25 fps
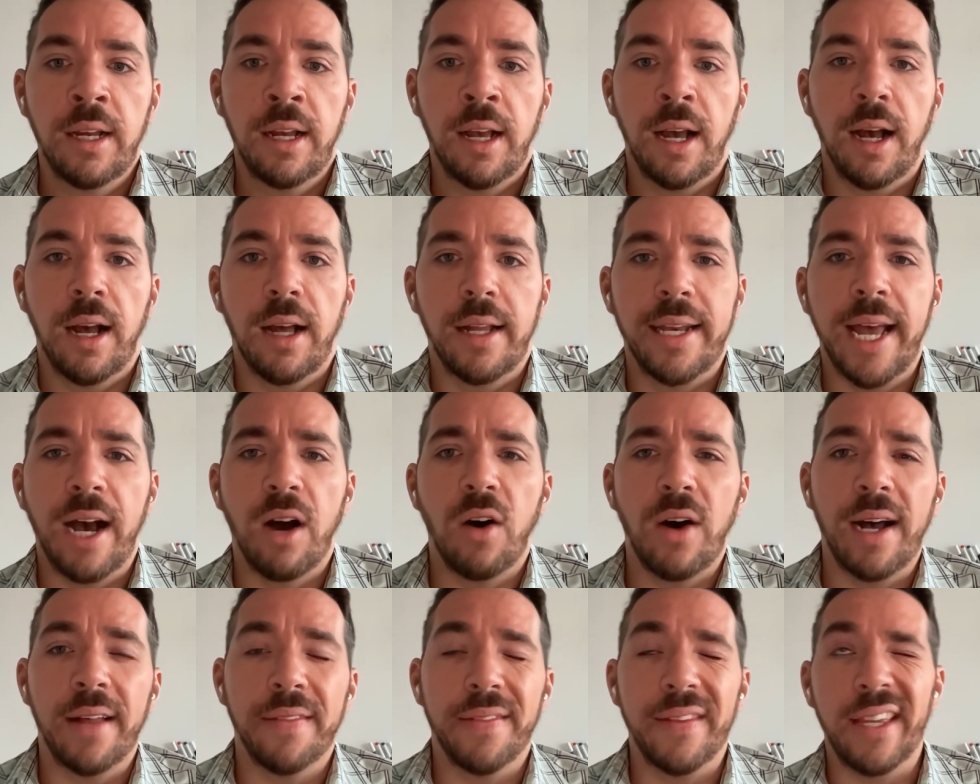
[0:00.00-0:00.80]
Now,
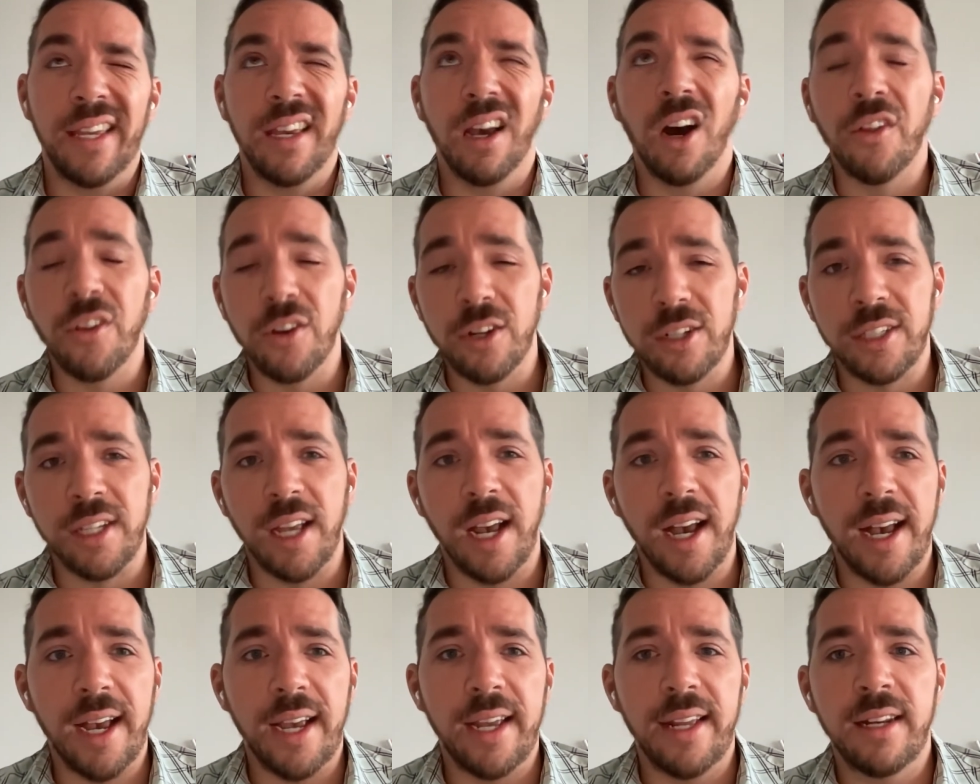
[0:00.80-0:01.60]
on the other
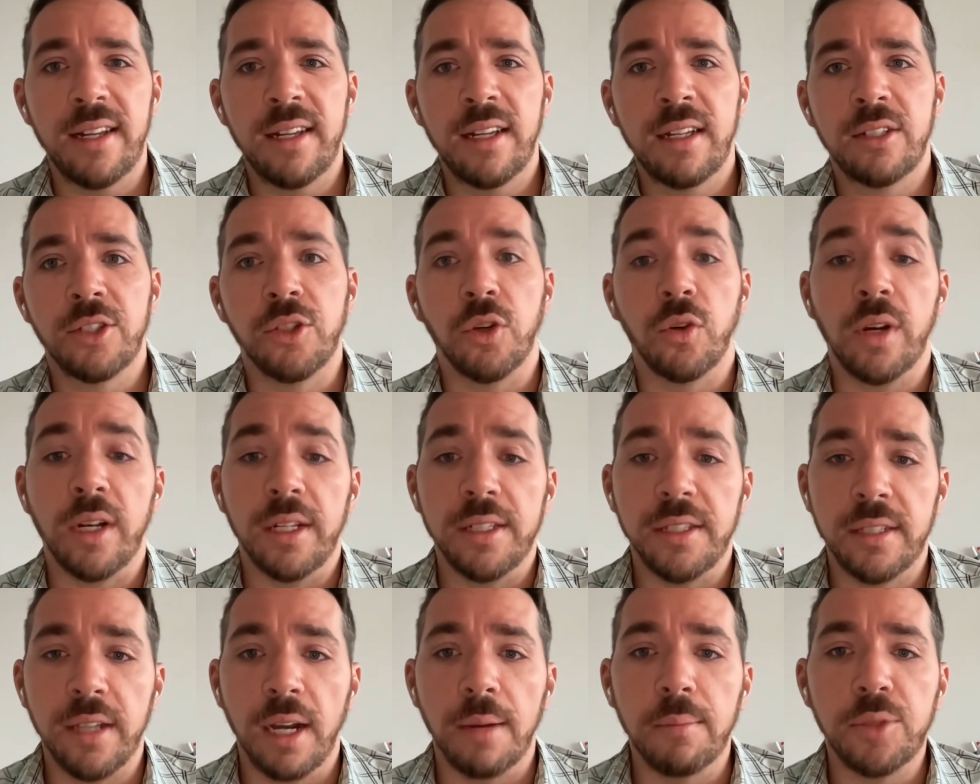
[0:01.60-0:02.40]
side, so
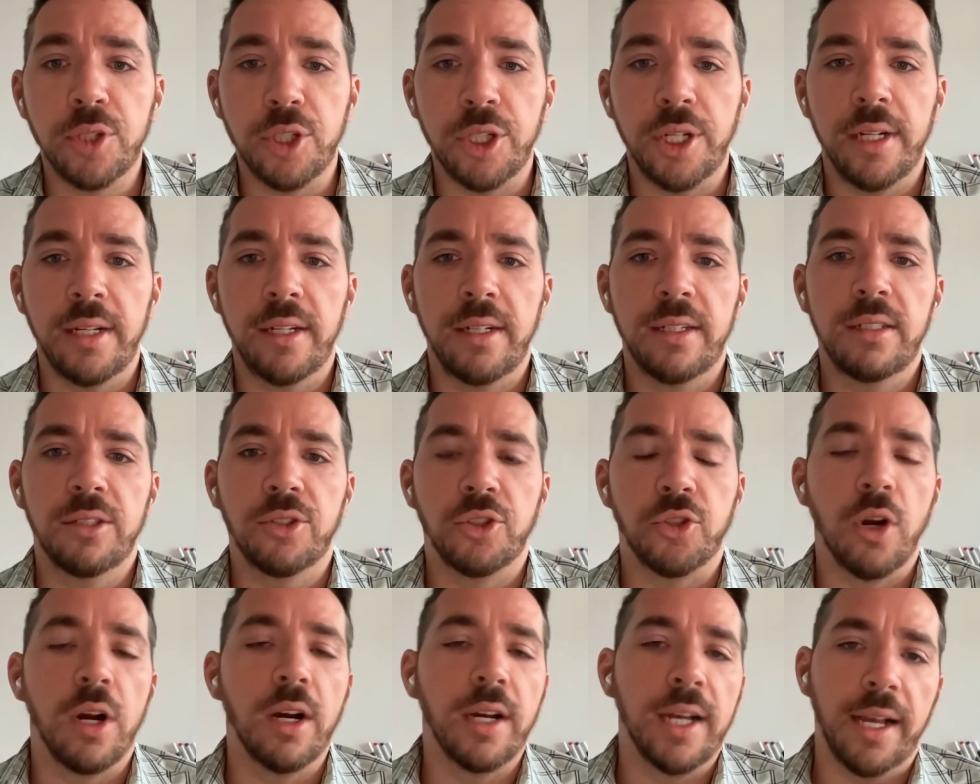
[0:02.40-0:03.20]
consumption,
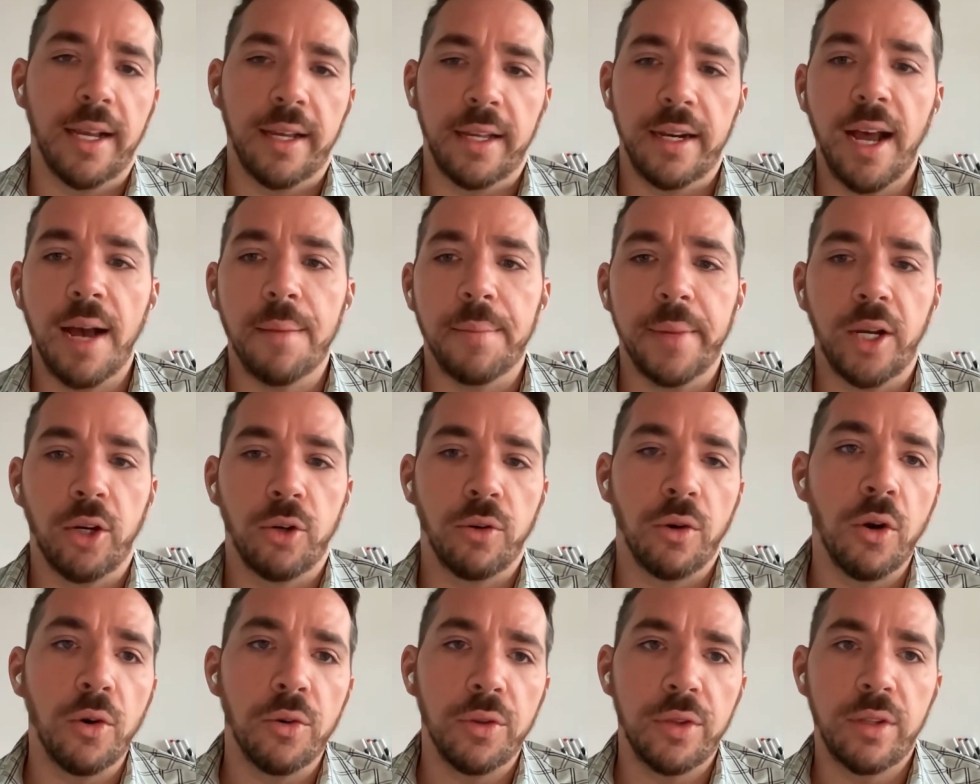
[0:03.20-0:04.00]
strong economic
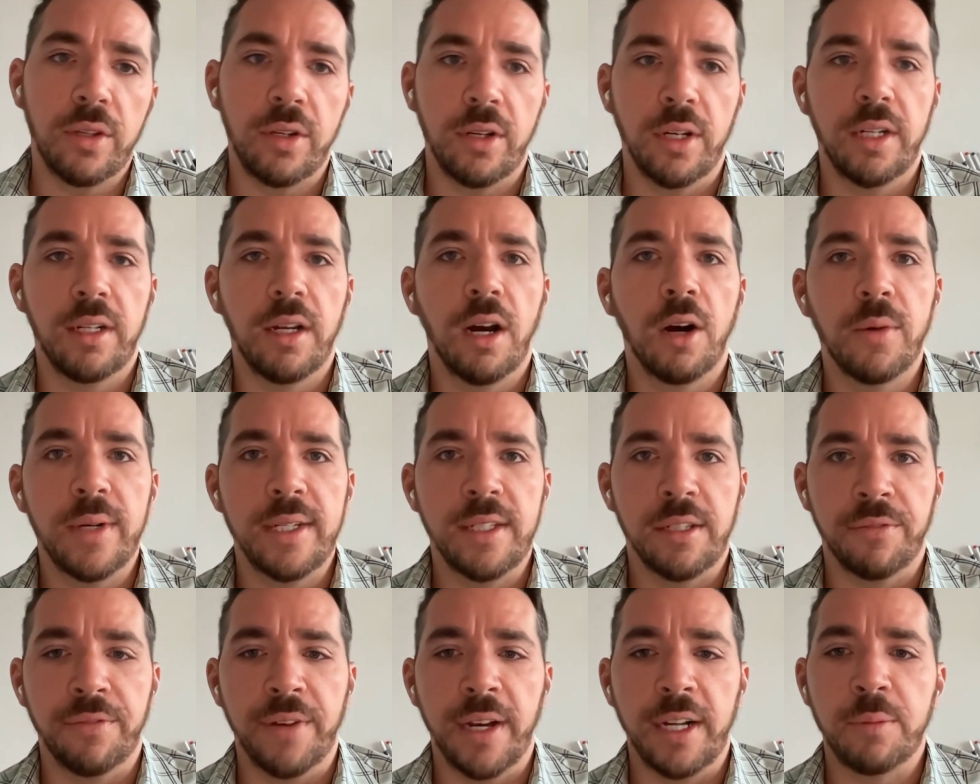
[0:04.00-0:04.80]
growth could always
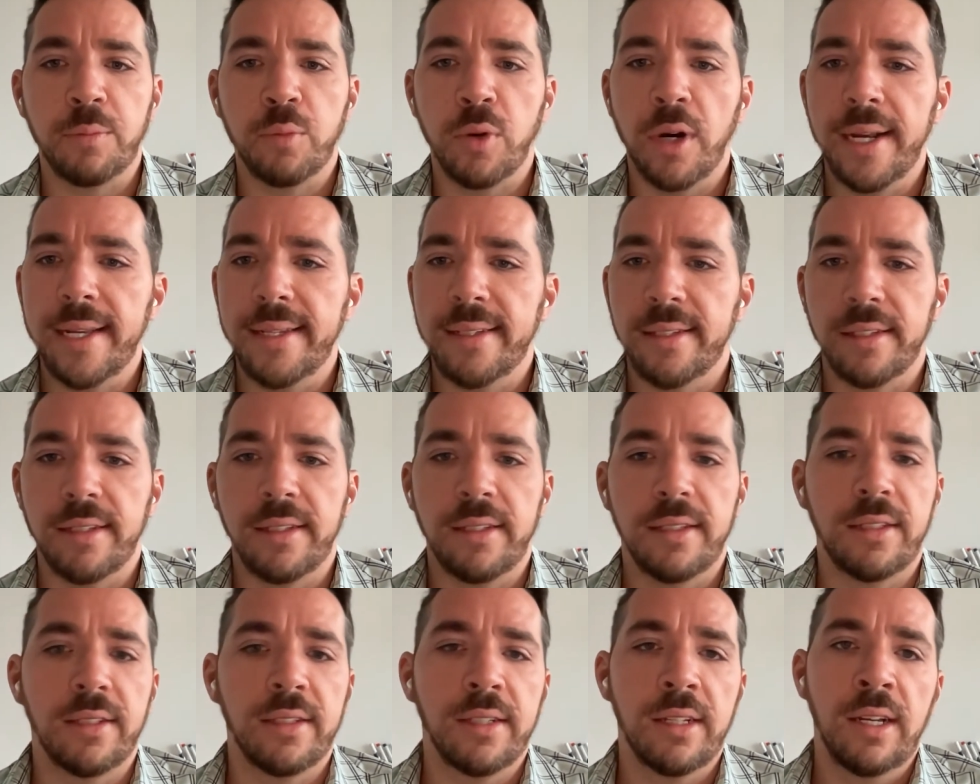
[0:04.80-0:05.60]
affect
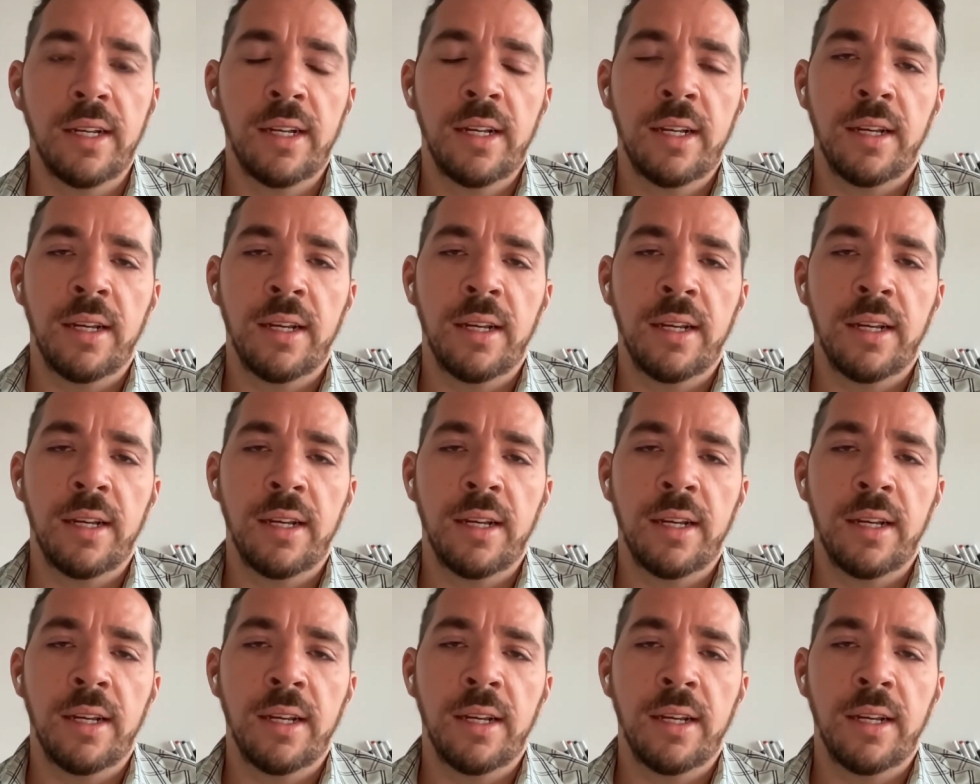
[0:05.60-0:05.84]
prices,